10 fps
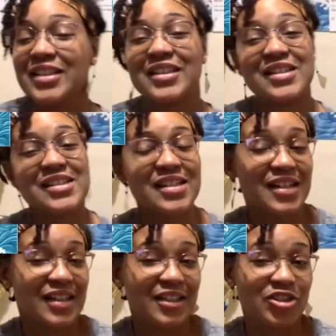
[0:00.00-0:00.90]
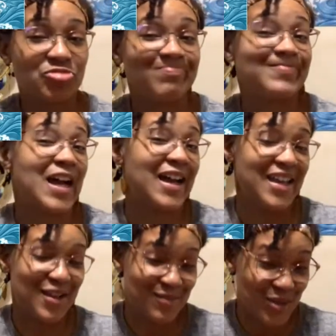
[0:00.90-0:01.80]
because I
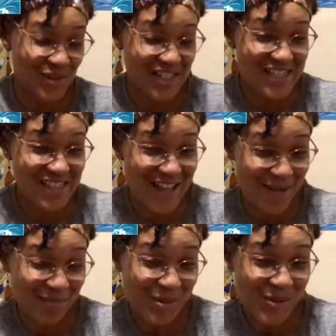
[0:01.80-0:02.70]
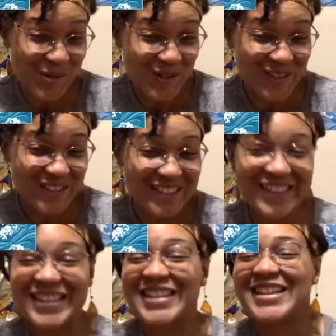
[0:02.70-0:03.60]
am doing a slot pool.
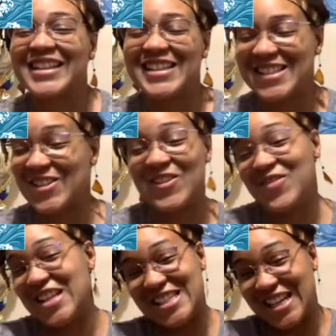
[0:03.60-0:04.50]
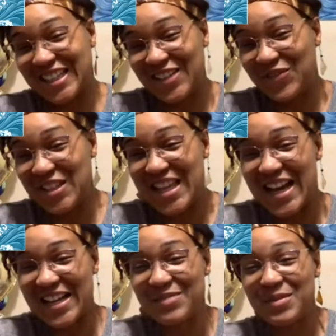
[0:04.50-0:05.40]
So I'm excited for
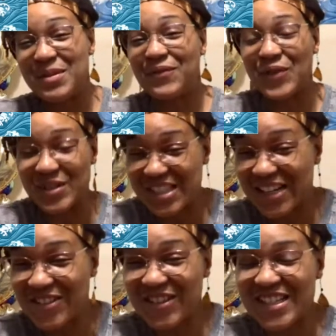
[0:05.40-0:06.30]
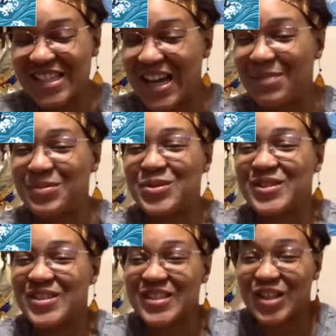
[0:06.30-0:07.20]
that. It'll be my first time doing a slot pool
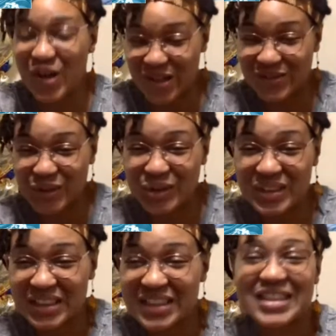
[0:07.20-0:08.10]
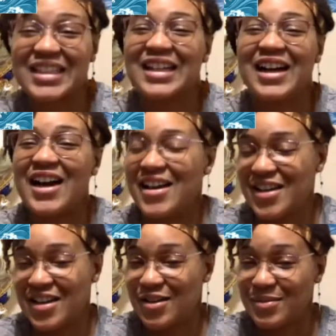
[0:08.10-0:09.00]
on Carnival. I
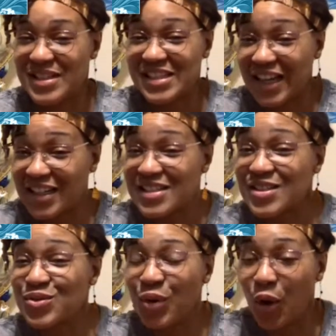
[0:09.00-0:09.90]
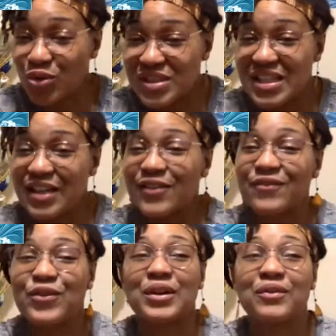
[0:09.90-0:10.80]
am excited to host it
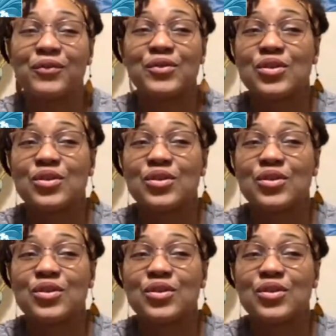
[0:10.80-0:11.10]
for the